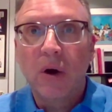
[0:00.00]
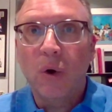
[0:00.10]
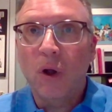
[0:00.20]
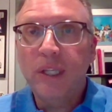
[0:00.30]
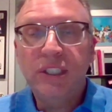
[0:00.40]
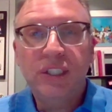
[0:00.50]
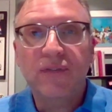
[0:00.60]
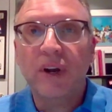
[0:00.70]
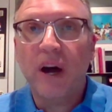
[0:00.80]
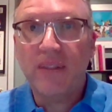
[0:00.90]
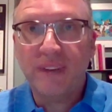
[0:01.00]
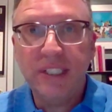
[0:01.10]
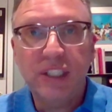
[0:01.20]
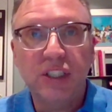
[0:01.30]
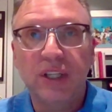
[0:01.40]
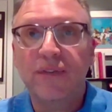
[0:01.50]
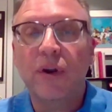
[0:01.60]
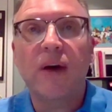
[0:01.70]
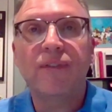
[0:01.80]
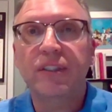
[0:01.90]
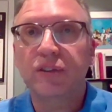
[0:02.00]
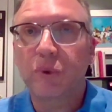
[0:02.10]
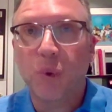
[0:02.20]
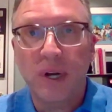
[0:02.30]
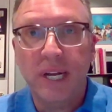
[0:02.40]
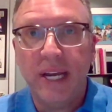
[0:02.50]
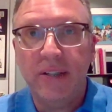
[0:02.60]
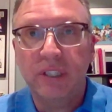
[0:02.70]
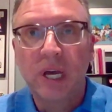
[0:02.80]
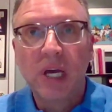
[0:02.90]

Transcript: All these different offenses, different offensive coordinators.